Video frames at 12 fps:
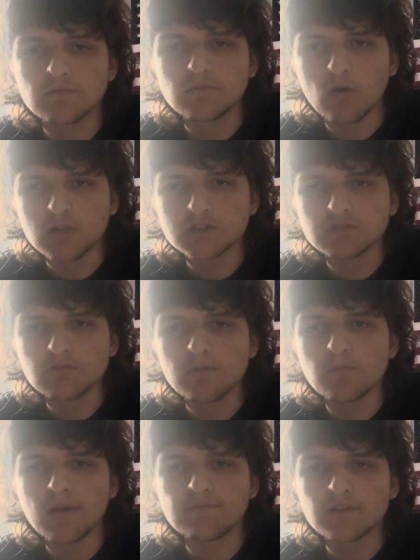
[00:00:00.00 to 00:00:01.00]
Doctor
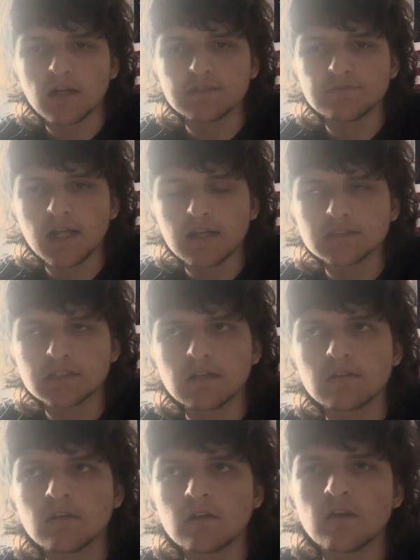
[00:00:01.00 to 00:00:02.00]
Strange with
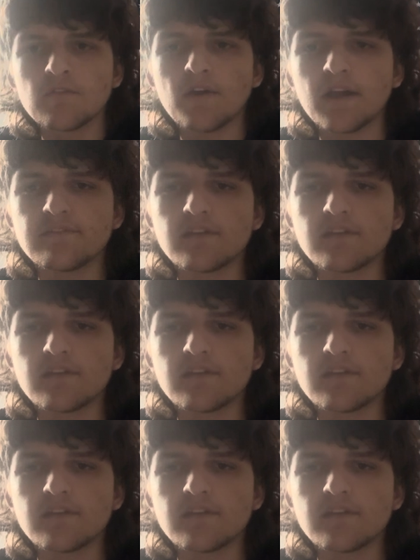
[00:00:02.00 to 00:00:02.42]
Guardians fight